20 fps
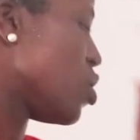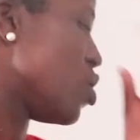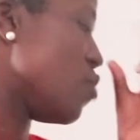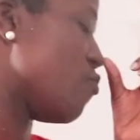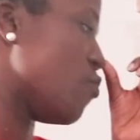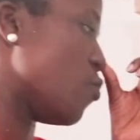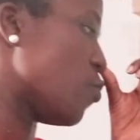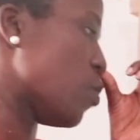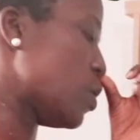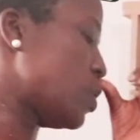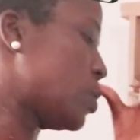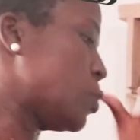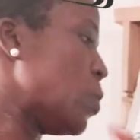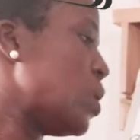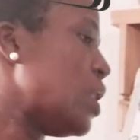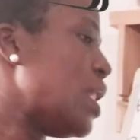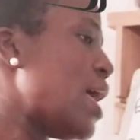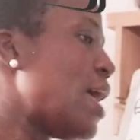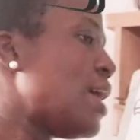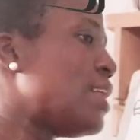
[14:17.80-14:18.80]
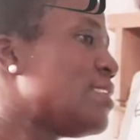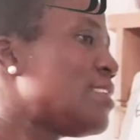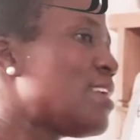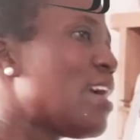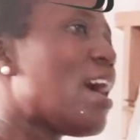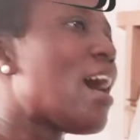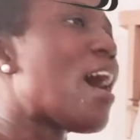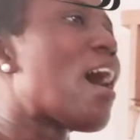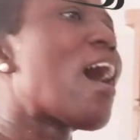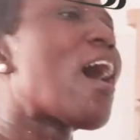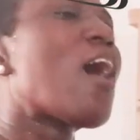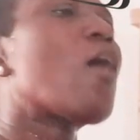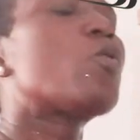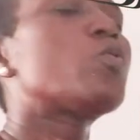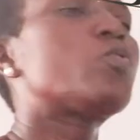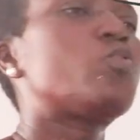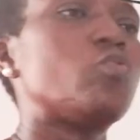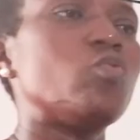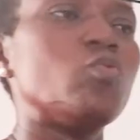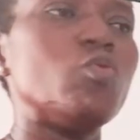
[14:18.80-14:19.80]
if you want to learn
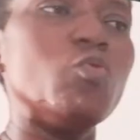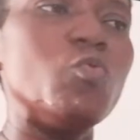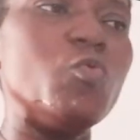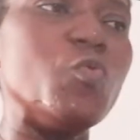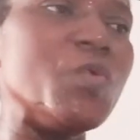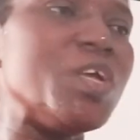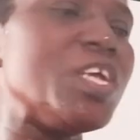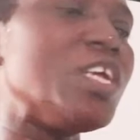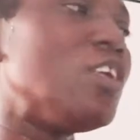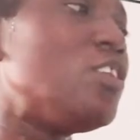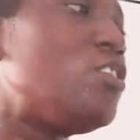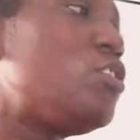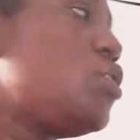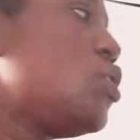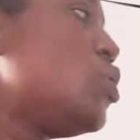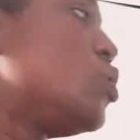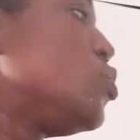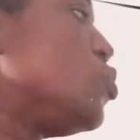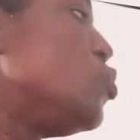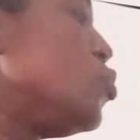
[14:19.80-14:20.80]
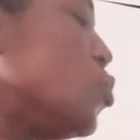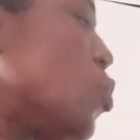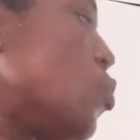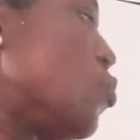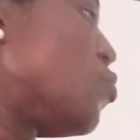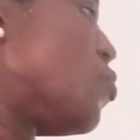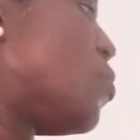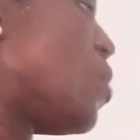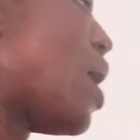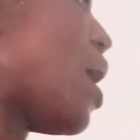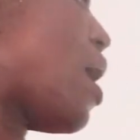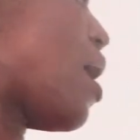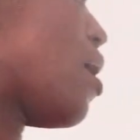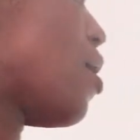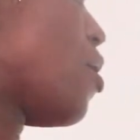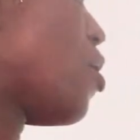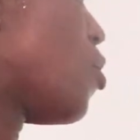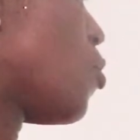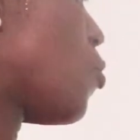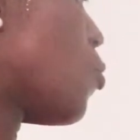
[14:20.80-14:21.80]
how to read Yoruba
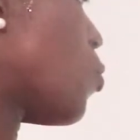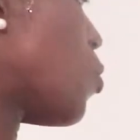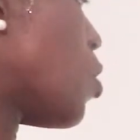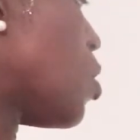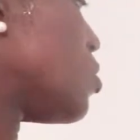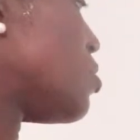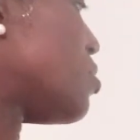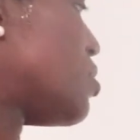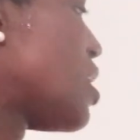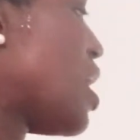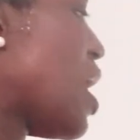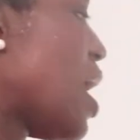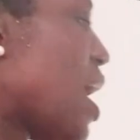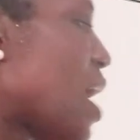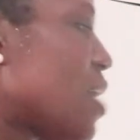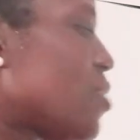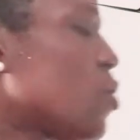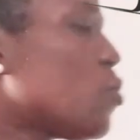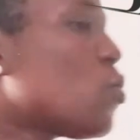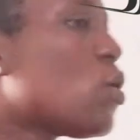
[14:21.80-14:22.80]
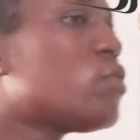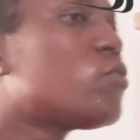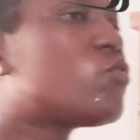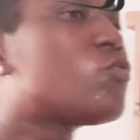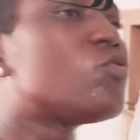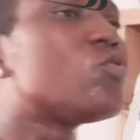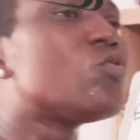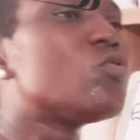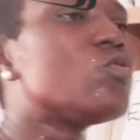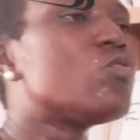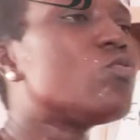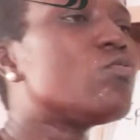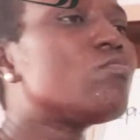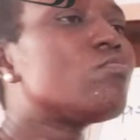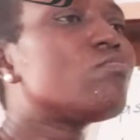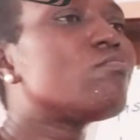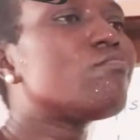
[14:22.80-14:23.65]
words. I don't want to